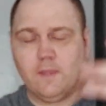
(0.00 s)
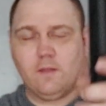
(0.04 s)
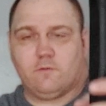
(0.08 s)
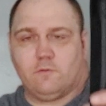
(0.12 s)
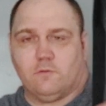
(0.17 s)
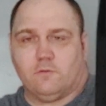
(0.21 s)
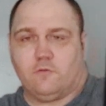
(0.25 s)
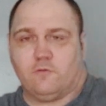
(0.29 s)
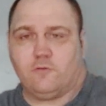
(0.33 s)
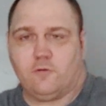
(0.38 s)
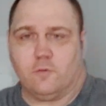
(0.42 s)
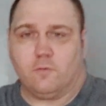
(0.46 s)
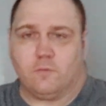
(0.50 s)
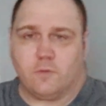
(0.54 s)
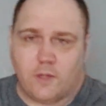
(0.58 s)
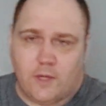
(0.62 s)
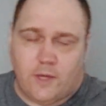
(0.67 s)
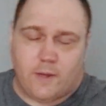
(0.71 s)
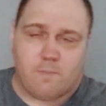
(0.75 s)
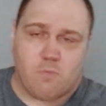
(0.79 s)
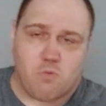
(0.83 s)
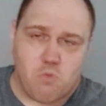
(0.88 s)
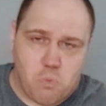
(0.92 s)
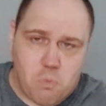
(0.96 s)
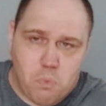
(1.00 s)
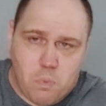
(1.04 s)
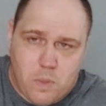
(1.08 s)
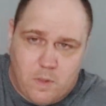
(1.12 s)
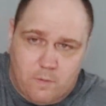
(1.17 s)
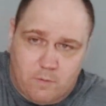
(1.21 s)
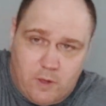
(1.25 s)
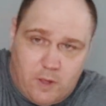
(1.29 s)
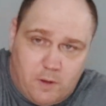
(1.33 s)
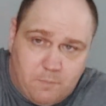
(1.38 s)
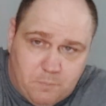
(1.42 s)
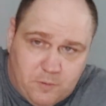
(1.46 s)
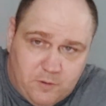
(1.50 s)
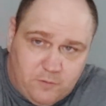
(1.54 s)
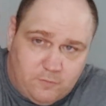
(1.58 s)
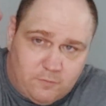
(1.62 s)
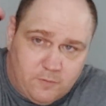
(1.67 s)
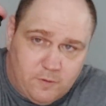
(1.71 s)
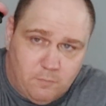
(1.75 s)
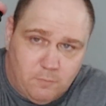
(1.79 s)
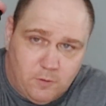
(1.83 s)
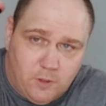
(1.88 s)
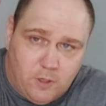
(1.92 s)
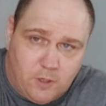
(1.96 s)
I'll show that. I've got a piece
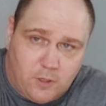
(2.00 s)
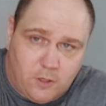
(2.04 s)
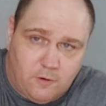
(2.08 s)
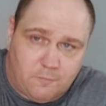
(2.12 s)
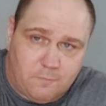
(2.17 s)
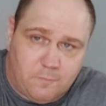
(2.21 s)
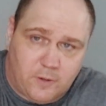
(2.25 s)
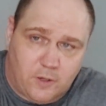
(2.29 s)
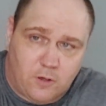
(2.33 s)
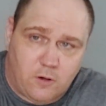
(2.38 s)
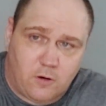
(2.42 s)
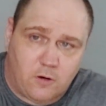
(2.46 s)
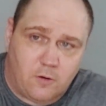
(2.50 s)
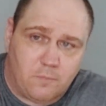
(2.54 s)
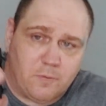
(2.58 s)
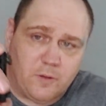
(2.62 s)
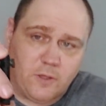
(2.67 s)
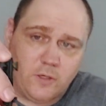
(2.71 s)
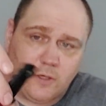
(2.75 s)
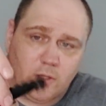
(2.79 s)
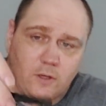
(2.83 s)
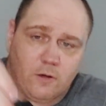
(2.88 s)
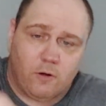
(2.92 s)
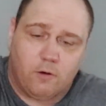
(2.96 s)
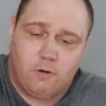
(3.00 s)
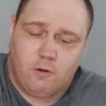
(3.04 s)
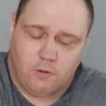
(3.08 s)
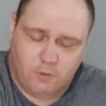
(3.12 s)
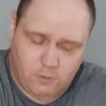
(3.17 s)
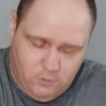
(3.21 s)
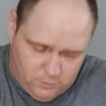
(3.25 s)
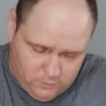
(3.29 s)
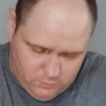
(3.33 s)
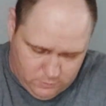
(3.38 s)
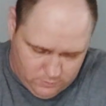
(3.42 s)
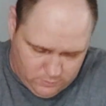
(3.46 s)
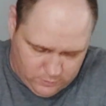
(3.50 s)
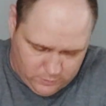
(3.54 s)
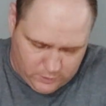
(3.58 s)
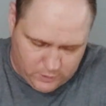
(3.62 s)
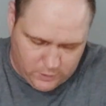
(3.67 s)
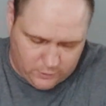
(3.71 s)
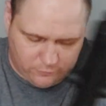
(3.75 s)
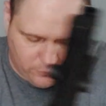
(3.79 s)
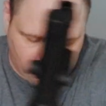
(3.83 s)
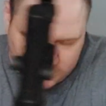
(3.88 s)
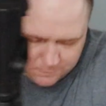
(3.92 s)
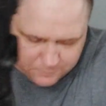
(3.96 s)
of M-lock off my carbine here,
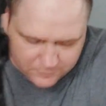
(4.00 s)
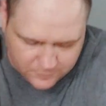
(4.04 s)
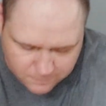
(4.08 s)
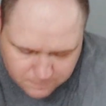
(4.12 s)
and I dropped